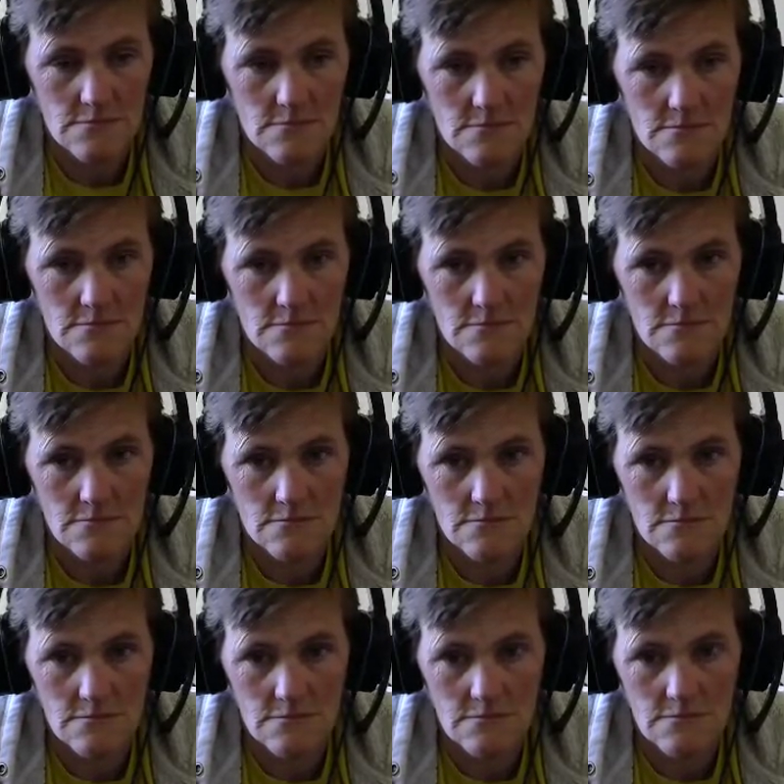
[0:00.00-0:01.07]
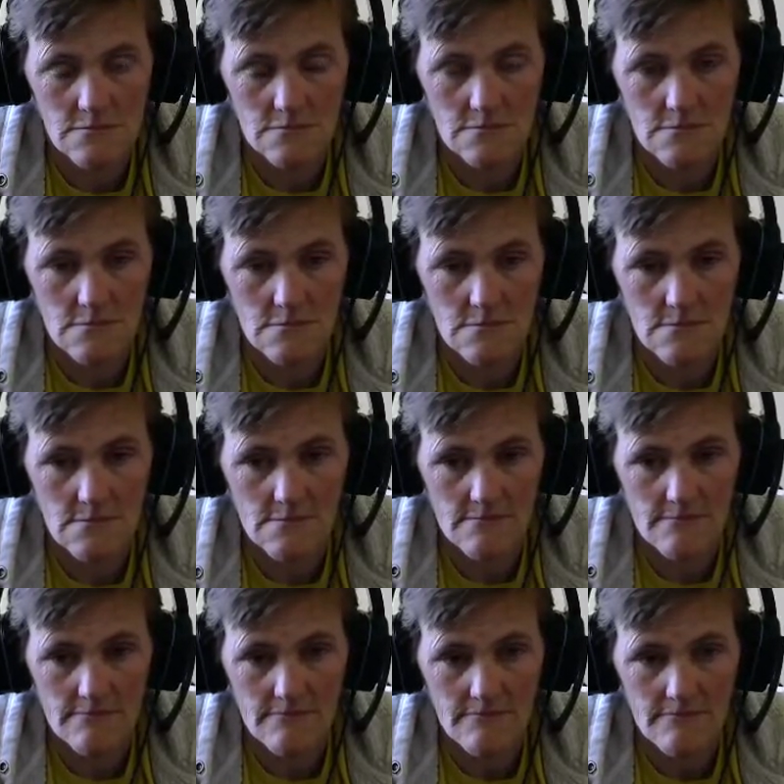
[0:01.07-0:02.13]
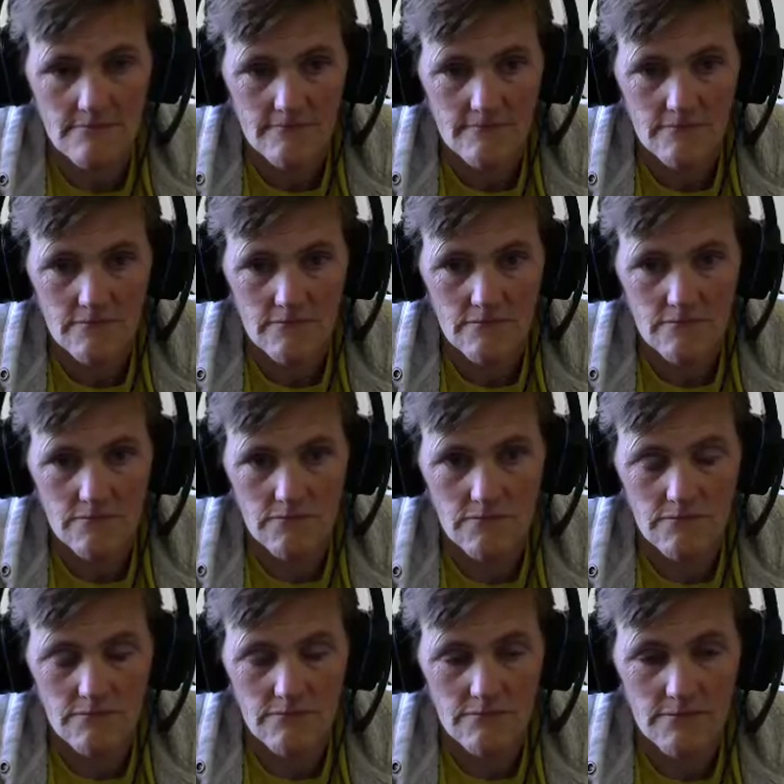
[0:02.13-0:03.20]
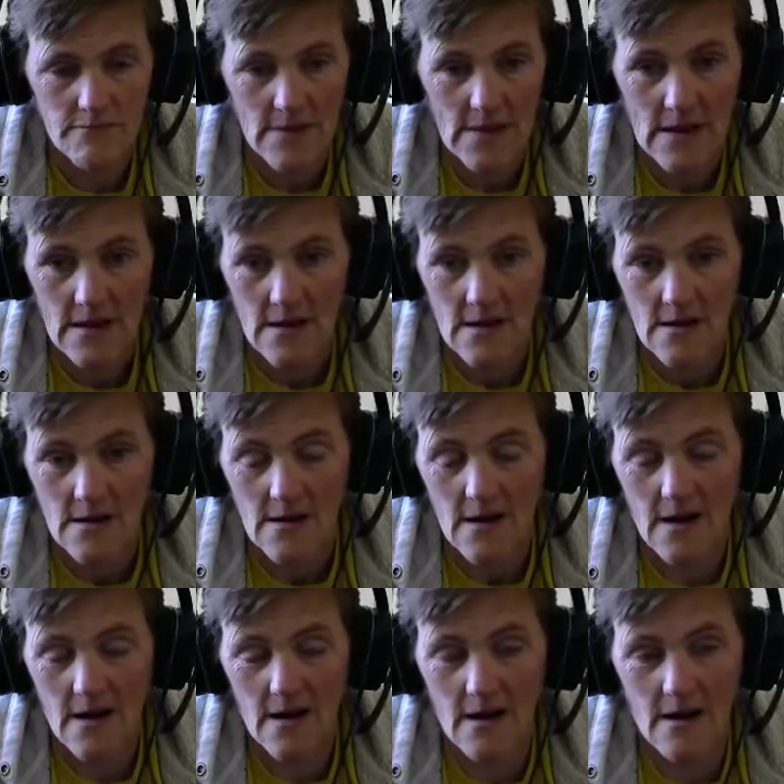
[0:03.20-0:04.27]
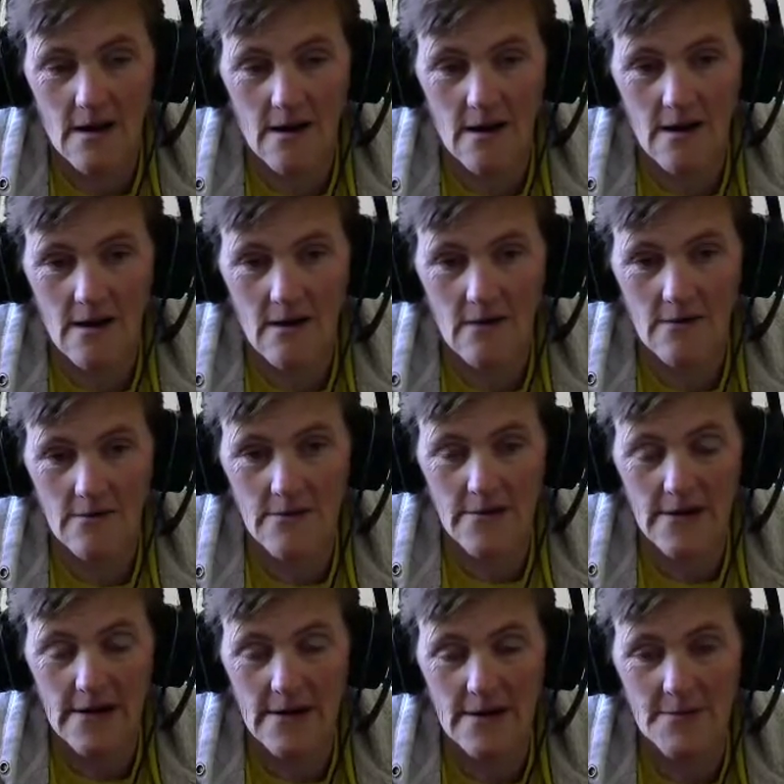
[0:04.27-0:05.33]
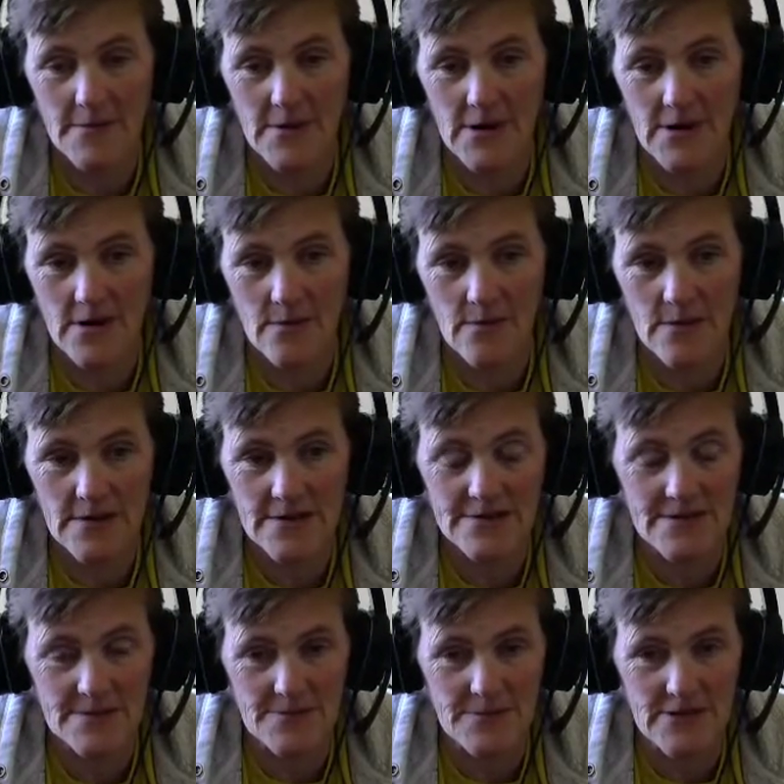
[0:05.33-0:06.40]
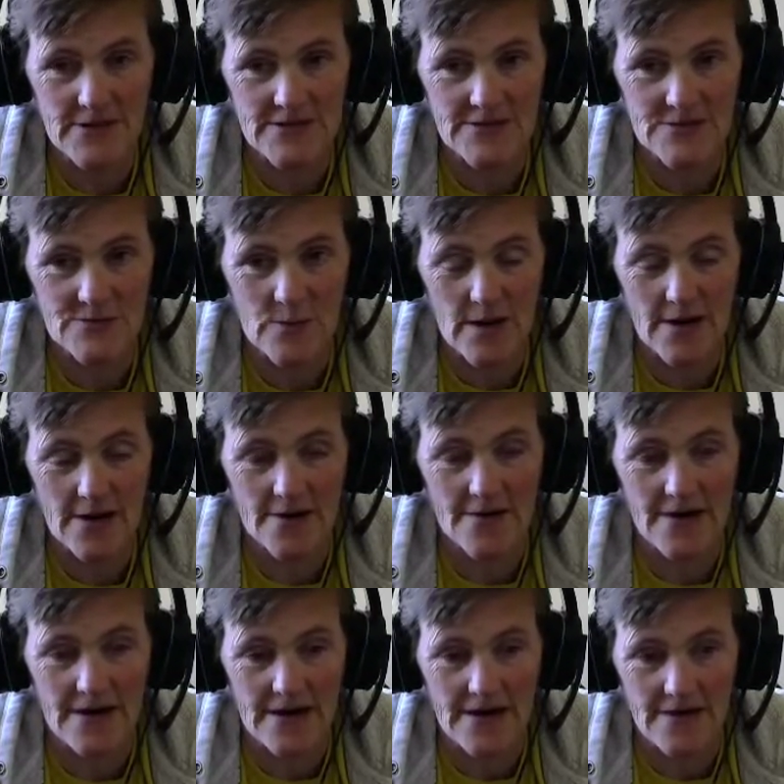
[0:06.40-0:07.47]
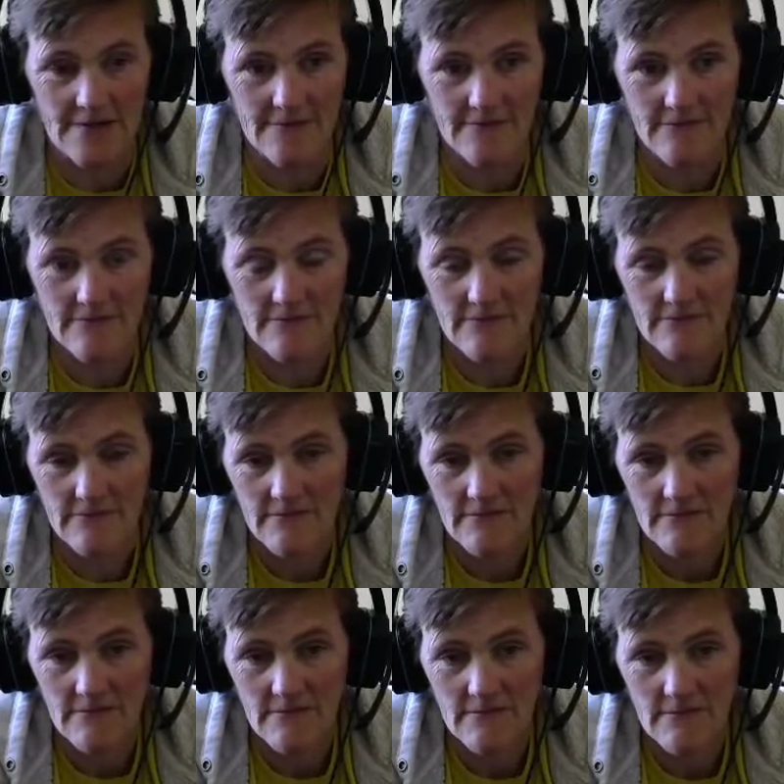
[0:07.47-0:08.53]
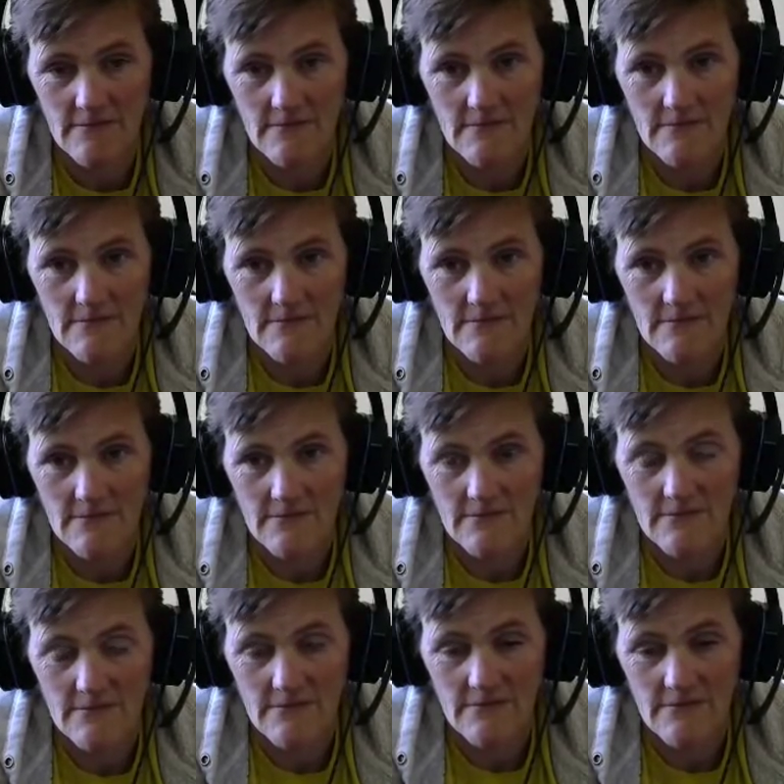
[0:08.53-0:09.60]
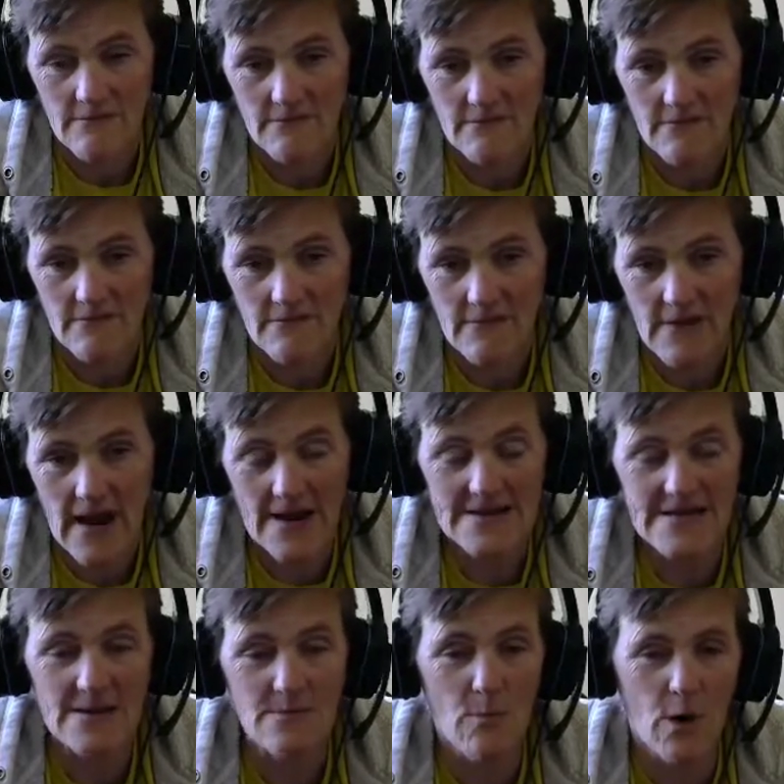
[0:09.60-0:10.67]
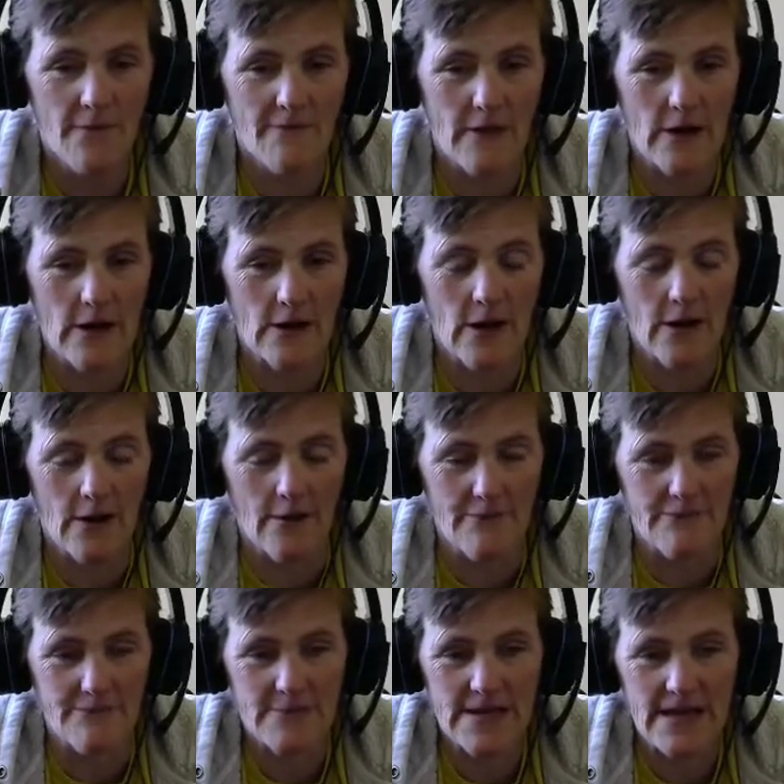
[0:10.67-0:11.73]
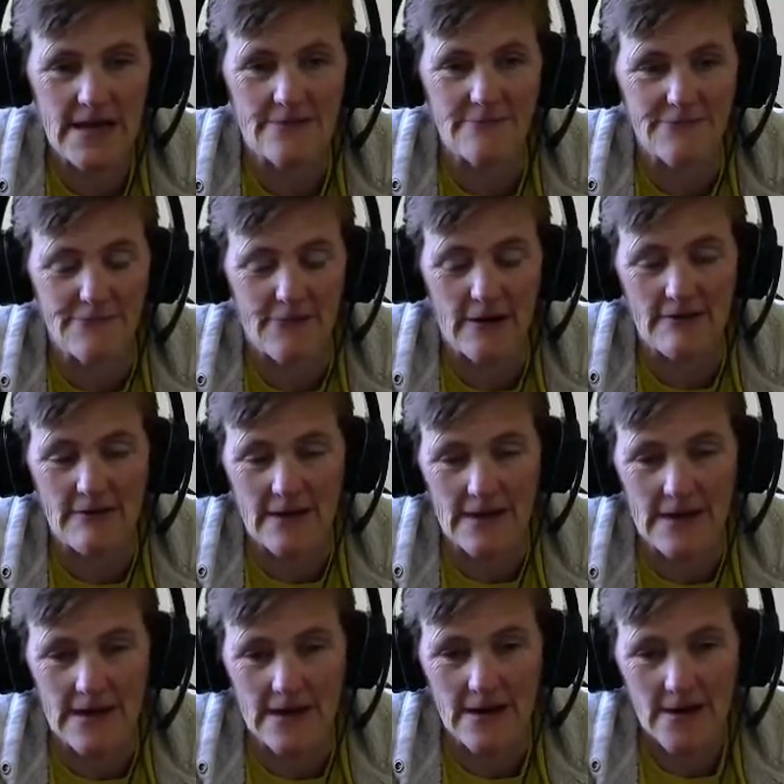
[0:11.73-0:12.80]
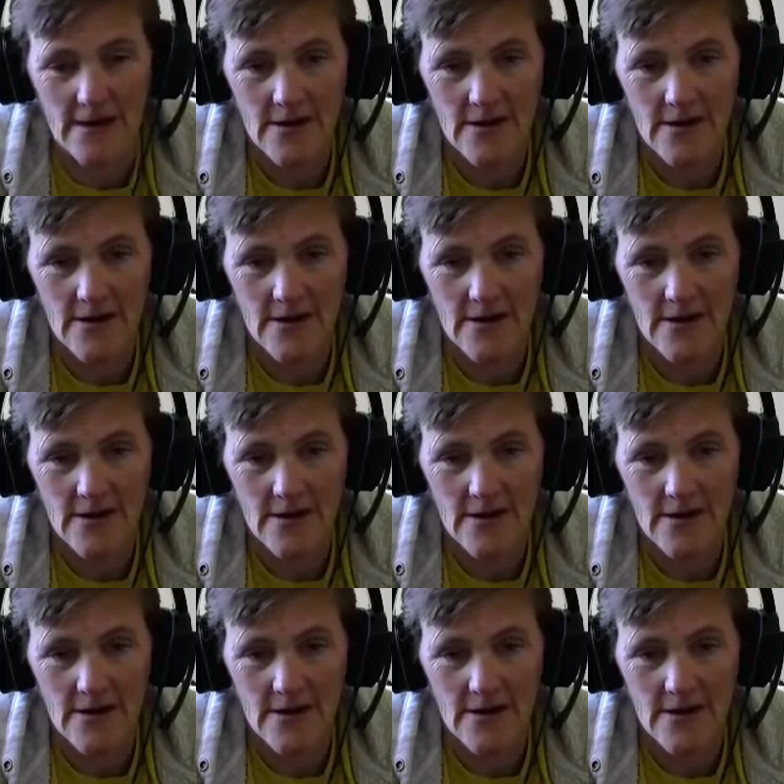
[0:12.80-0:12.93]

Damn. I'll have nothing. Oh, Grandma, what is up with the swearing? Oh my I did more of a, a kid-friendly